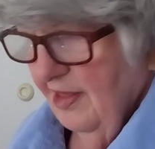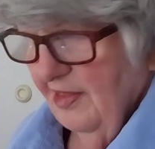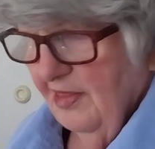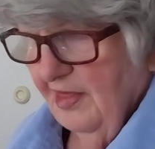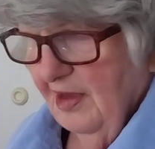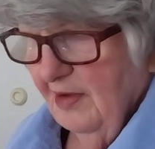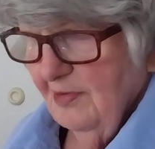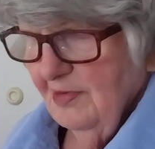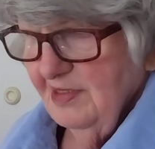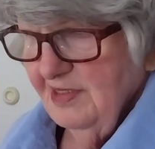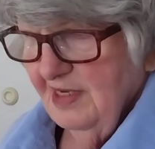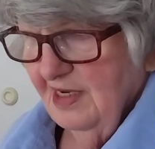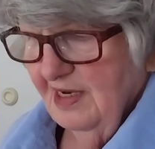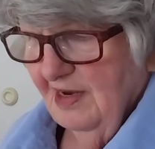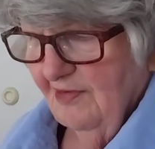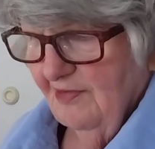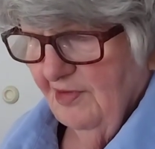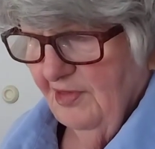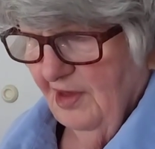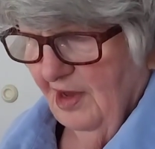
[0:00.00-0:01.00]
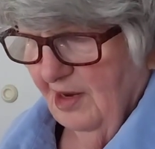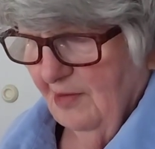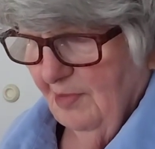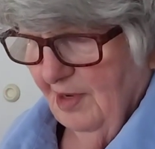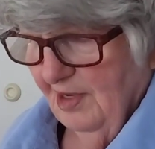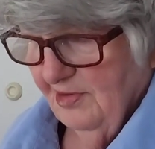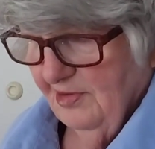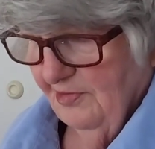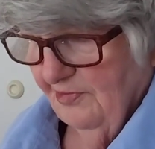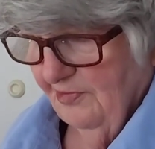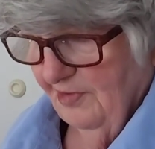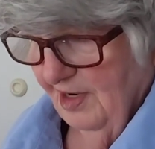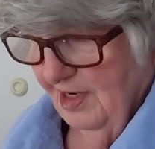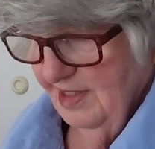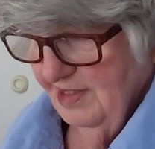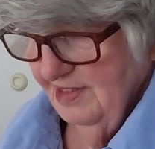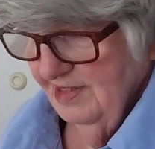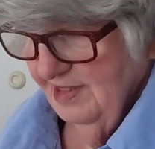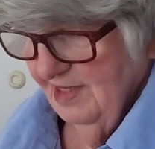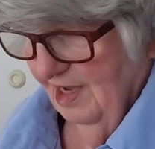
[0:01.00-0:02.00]
thing was, I never thought about the
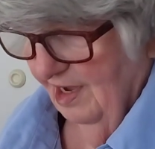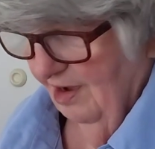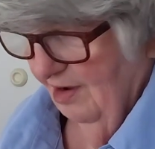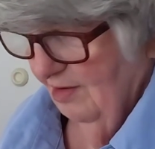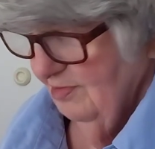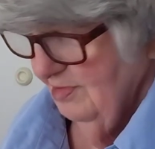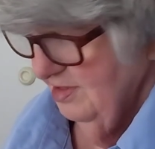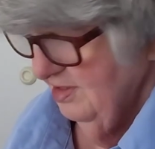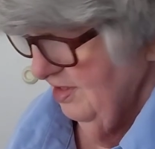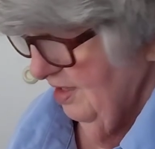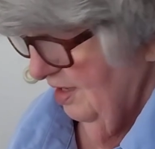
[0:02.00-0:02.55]
friends. I always